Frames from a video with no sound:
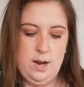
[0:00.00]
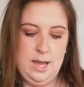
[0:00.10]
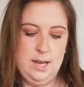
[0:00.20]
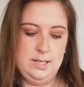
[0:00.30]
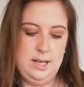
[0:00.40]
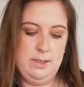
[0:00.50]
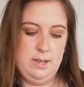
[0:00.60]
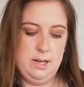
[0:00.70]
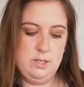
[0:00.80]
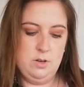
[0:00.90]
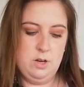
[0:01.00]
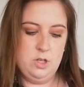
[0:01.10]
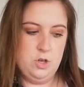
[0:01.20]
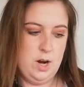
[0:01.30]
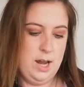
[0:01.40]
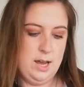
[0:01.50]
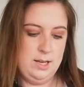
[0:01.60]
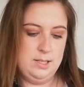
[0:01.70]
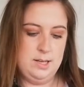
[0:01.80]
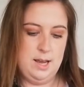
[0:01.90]
handy. And then it's got a tray
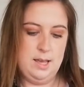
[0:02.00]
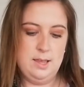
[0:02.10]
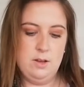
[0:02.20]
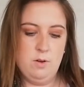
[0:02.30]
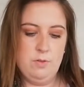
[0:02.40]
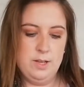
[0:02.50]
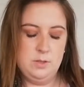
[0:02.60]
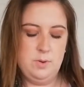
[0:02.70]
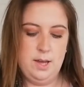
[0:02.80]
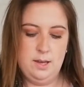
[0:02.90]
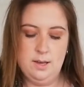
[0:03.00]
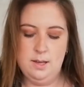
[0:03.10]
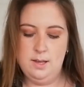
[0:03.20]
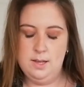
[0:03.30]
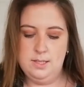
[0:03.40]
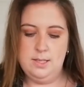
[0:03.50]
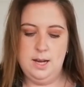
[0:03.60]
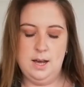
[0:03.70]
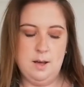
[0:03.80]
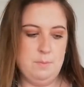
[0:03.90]
underneath. I got this wee set
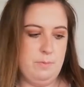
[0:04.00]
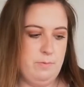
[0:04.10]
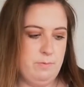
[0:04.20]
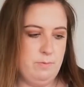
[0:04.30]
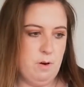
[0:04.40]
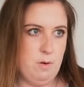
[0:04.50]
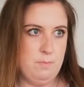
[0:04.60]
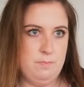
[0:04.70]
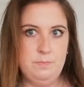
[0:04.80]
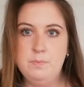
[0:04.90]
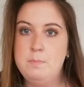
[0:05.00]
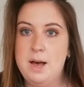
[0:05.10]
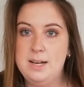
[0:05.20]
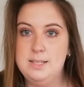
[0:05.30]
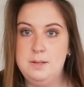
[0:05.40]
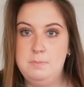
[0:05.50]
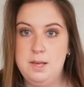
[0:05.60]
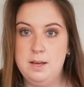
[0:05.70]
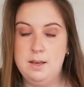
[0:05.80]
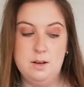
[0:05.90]
up from Marite
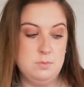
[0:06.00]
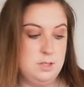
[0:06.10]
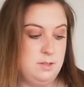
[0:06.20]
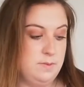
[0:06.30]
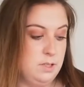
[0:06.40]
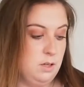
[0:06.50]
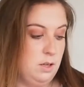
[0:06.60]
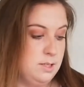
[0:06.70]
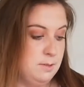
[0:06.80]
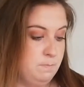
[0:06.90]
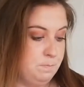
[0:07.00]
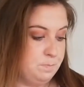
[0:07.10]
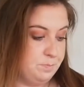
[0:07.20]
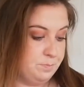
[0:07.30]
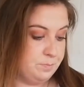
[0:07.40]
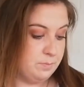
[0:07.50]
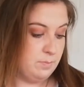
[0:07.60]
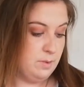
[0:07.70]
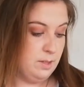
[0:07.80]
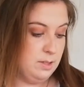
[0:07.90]
Mega and it was $7.
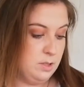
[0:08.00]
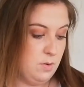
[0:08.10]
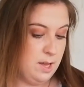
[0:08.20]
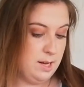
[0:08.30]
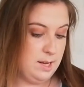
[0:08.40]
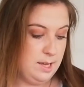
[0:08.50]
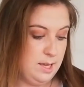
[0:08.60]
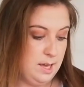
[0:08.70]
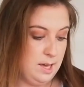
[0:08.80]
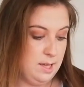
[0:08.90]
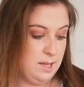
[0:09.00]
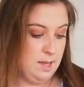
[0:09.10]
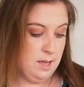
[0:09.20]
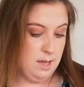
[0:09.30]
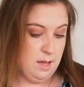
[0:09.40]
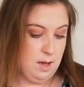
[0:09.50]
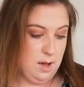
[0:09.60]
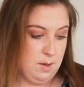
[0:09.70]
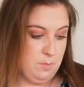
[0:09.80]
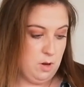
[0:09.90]
So in here
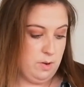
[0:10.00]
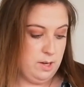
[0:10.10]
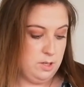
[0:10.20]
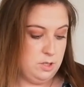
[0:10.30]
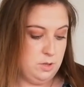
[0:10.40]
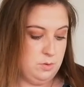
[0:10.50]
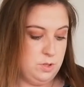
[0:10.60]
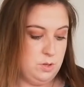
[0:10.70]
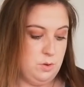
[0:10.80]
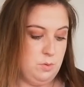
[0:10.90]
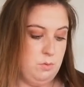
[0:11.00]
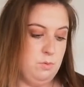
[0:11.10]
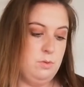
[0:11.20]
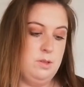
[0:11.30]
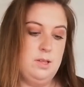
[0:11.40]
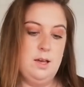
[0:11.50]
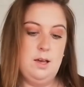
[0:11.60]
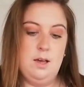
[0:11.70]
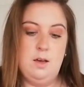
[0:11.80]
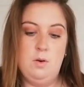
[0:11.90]
I'm going to do
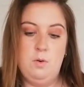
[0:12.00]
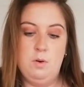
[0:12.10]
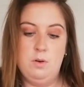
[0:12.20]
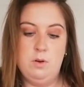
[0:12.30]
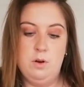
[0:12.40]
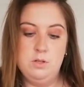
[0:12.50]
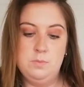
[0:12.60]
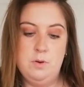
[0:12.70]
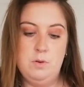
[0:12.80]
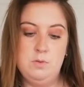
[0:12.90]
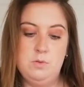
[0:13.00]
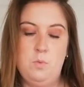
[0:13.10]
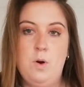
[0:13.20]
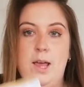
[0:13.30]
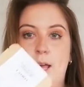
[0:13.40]
the Cosmos White